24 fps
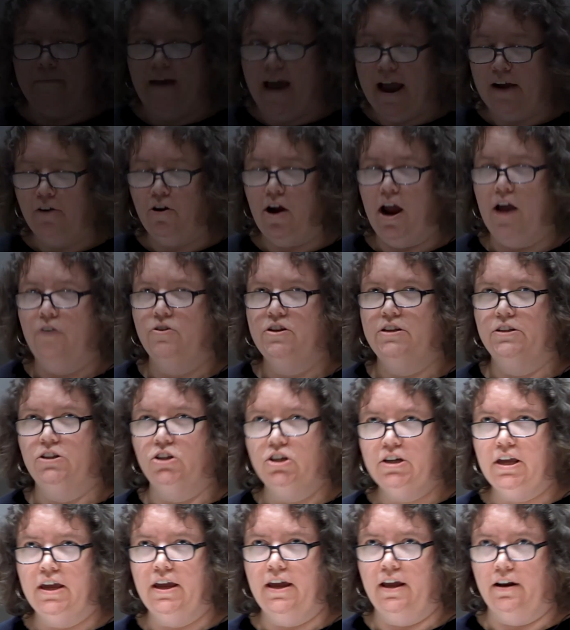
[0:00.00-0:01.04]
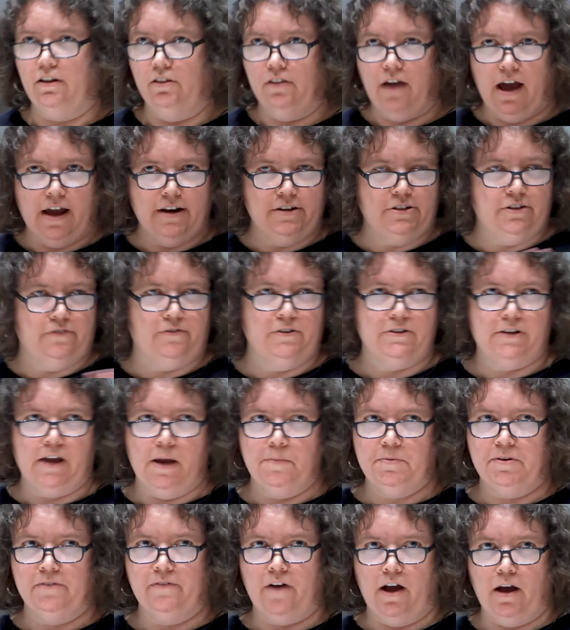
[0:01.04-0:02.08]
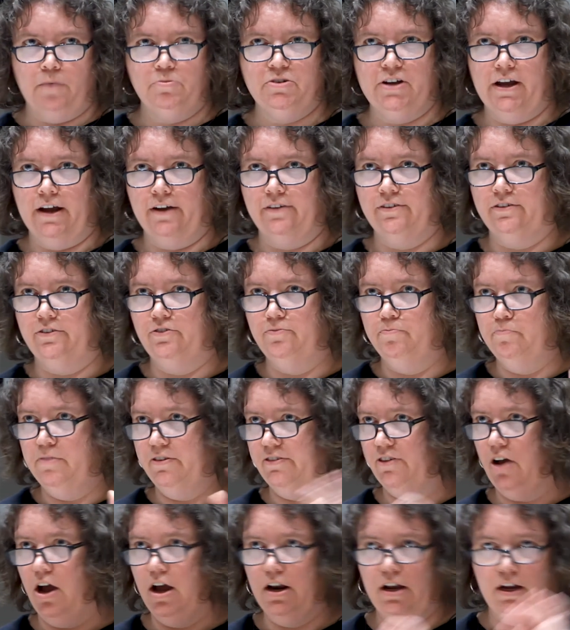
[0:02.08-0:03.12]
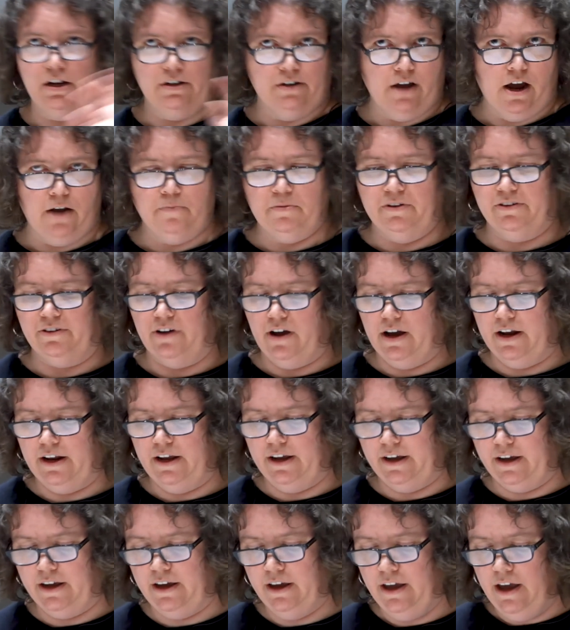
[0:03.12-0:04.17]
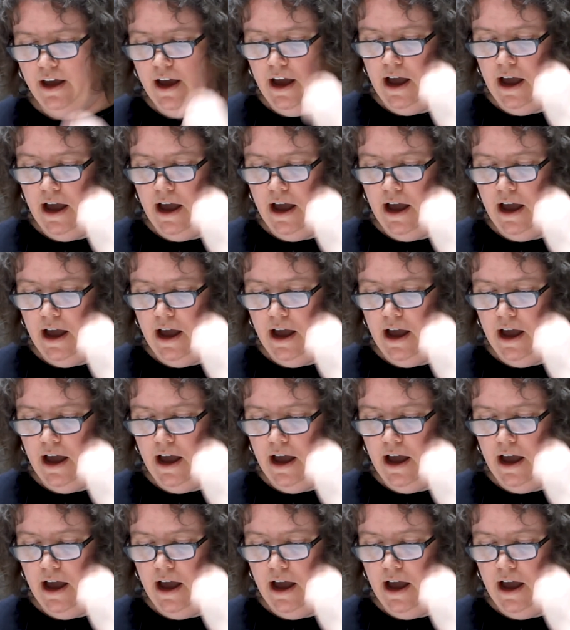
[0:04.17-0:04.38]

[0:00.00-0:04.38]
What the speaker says: background in looking at a lot of different types of objects, Masonic, non-Masonic,